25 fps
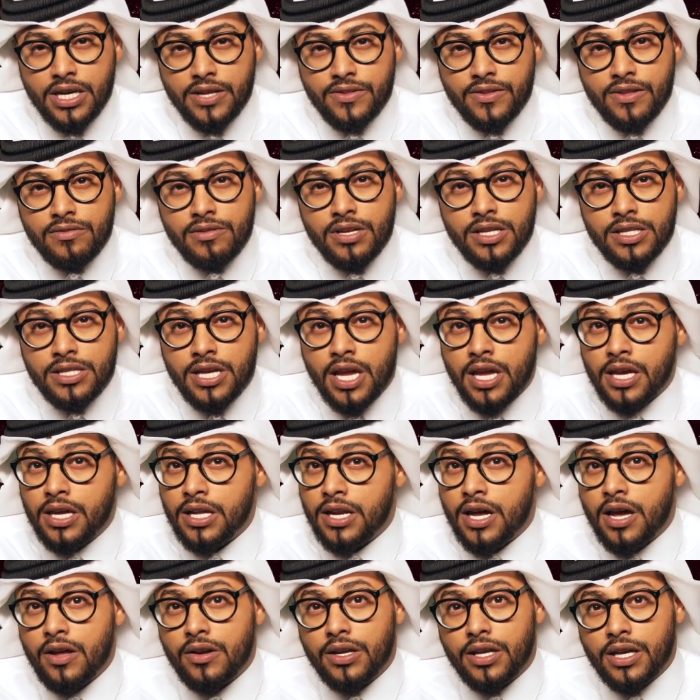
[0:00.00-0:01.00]
And then they take
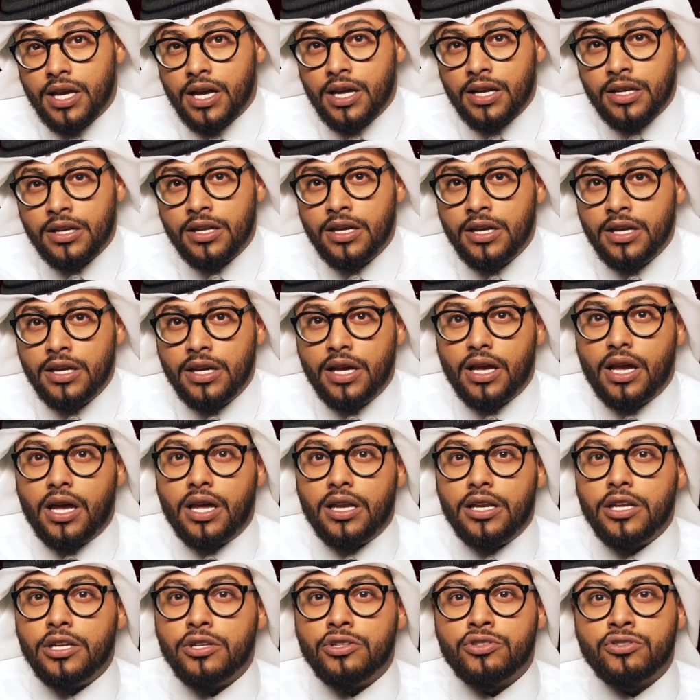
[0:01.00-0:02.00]
it out again
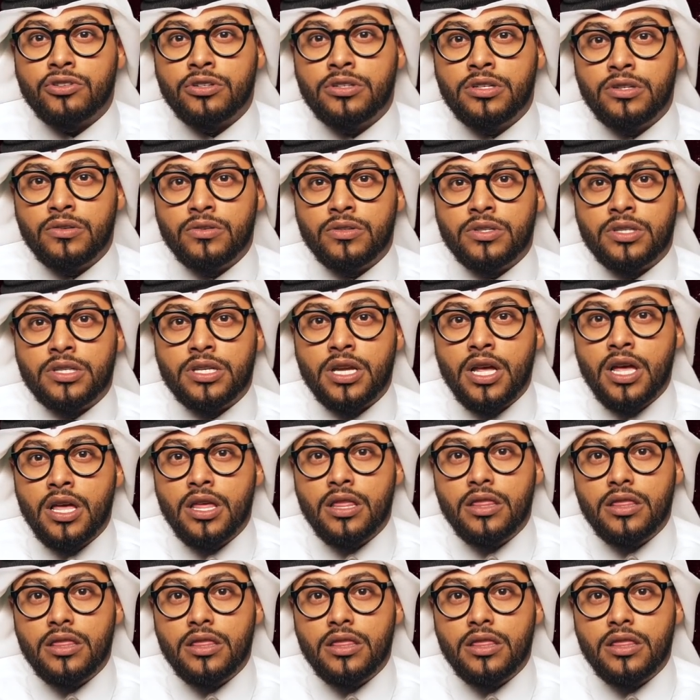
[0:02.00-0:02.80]
and introduce